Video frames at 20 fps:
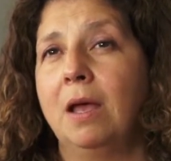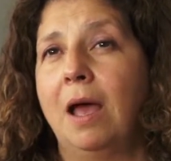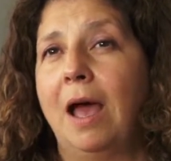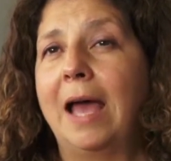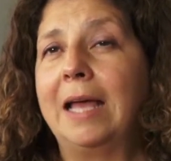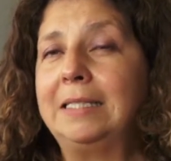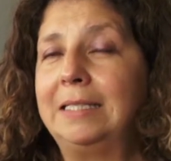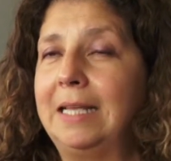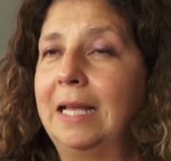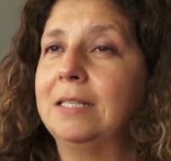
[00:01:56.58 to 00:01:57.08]

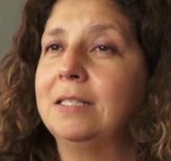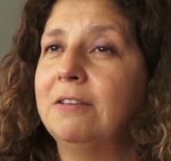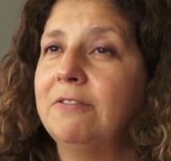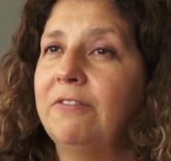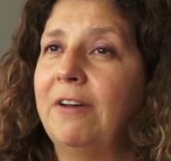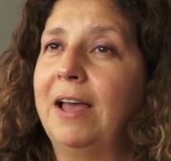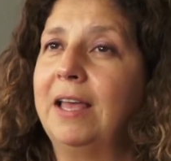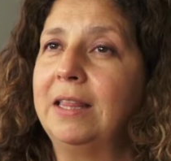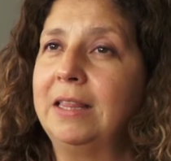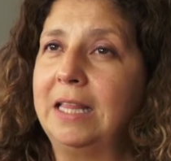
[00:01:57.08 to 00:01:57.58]

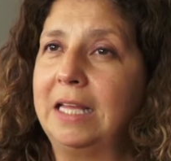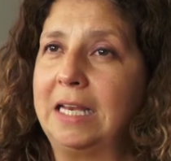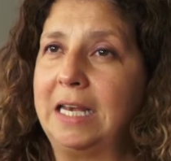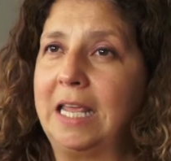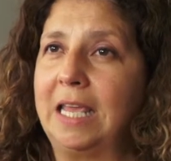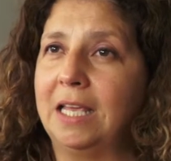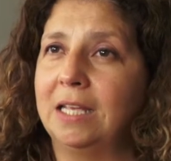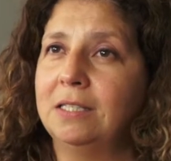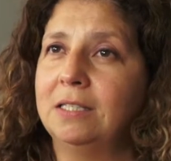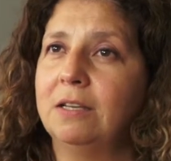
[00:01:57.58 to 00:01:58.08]
identifying the
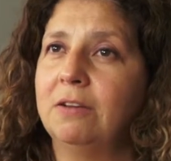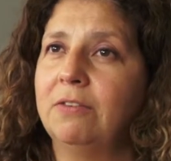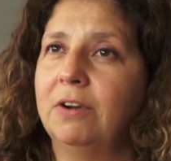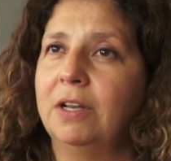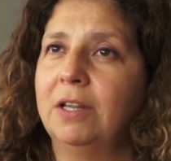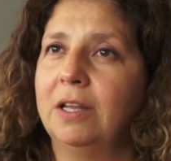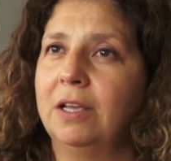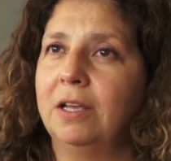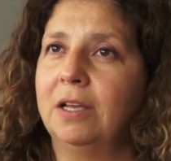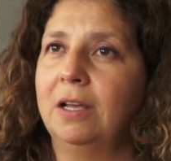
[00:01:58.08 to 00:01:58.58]
needs of
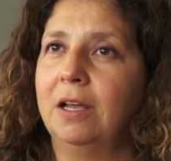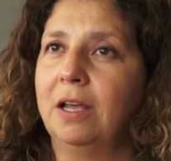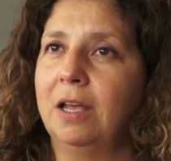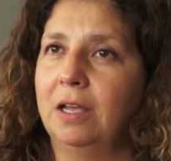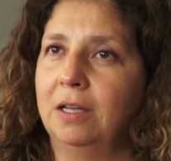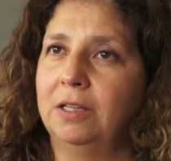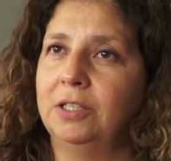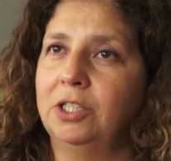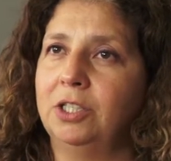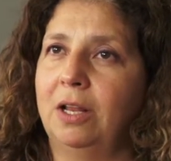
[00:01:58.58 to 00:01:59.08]
our
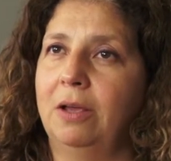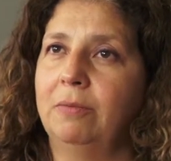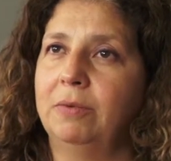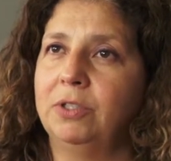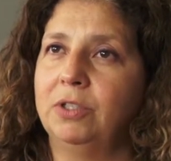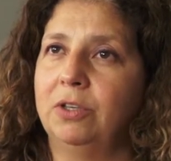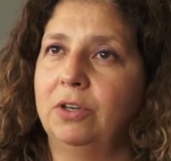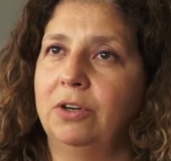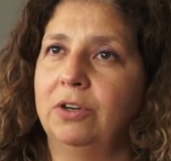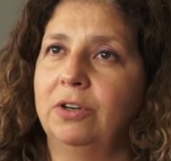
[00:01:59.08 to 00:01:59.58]
English
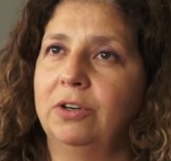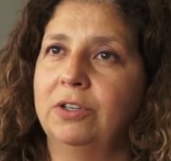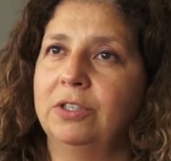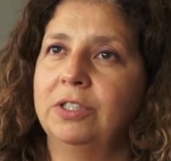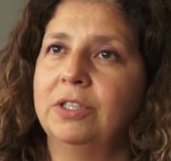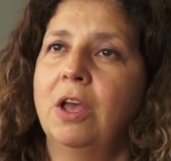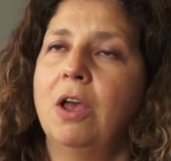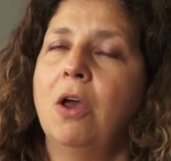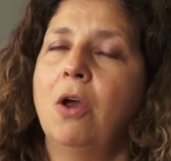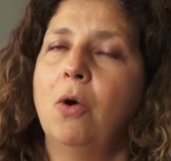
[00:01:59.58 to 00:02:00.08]
language
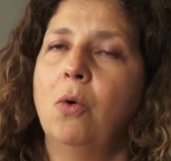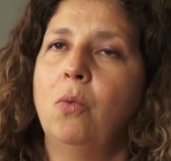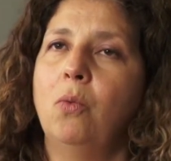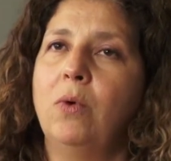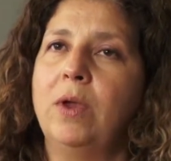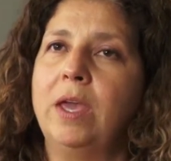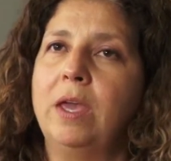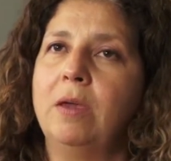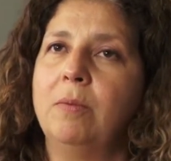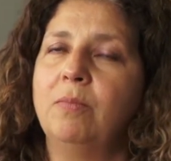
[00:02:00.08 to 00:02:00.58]
learners.
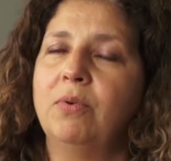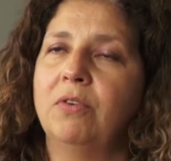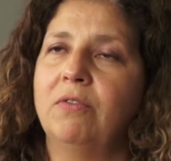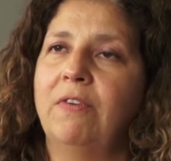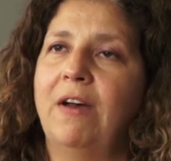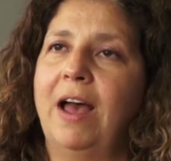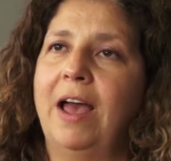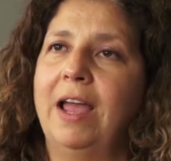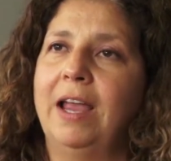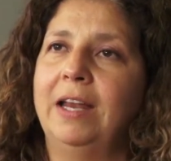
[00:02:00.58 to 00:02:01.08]
We
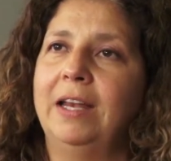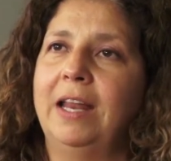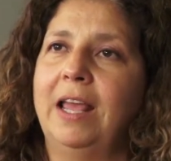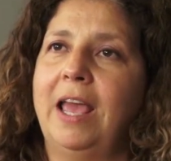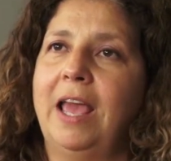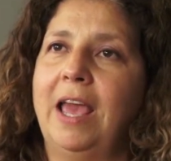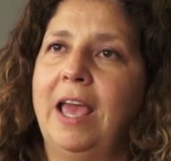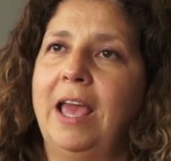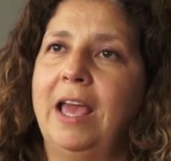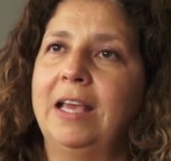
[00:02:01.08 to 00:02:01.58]
provide
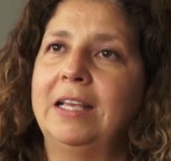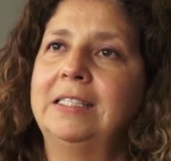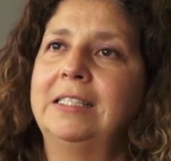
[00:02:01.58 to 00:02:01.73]
a